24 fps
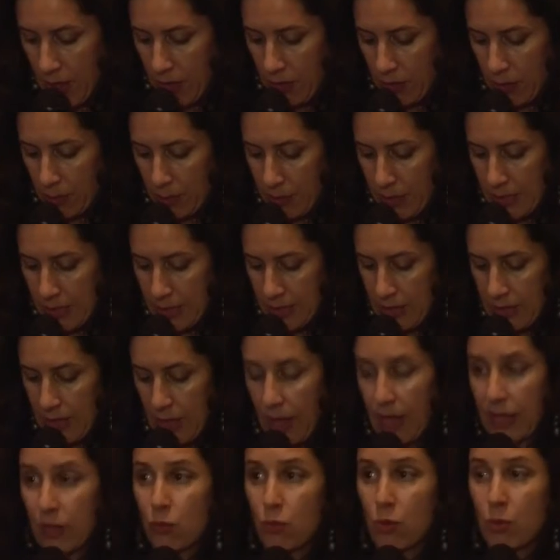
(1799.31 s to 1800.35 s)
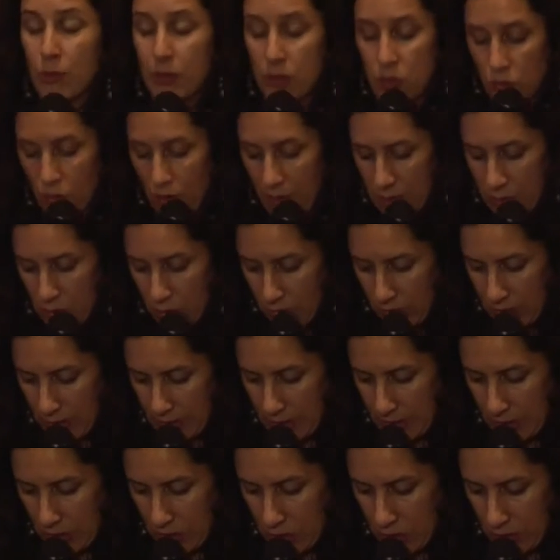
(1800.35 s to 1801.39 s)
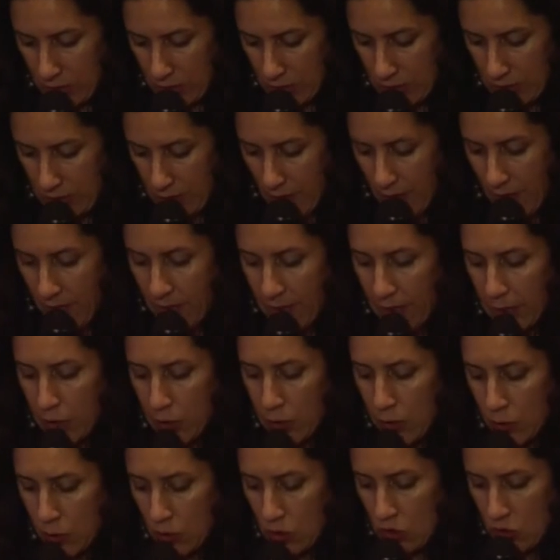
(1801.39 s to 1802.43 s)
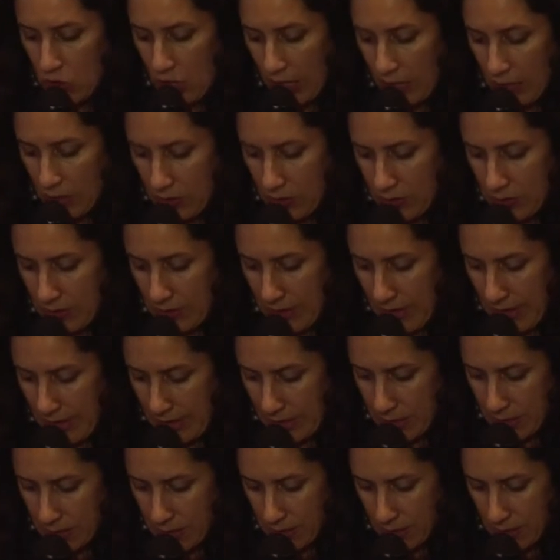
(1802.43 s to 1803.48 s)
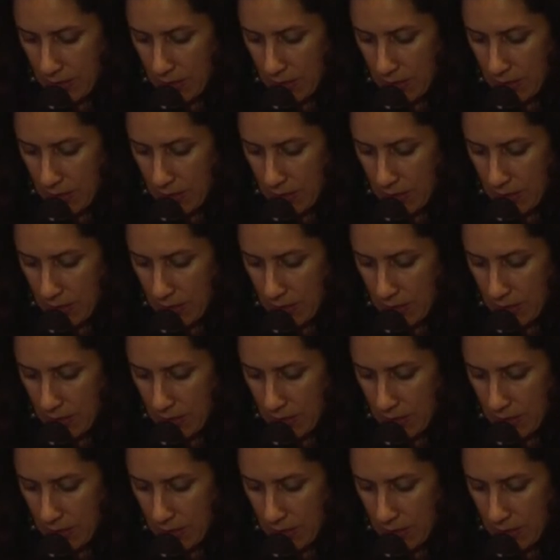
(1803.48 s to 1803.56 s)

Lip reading: the media and women's rights organizations, there are huge challenges ahead,